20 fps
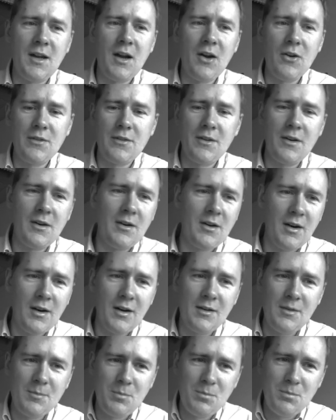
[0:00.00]
out there.
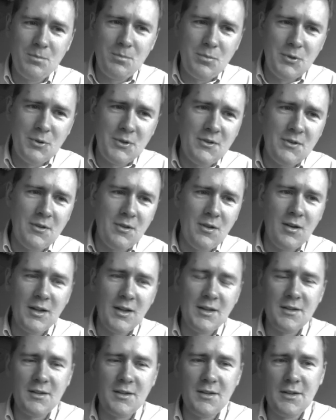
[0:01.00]
I'll put you the
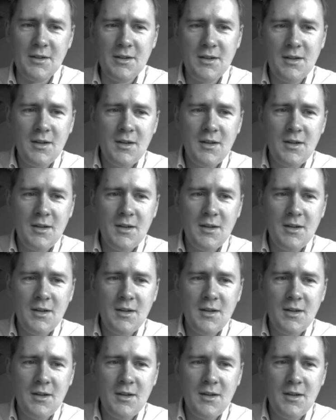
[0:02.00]
link here.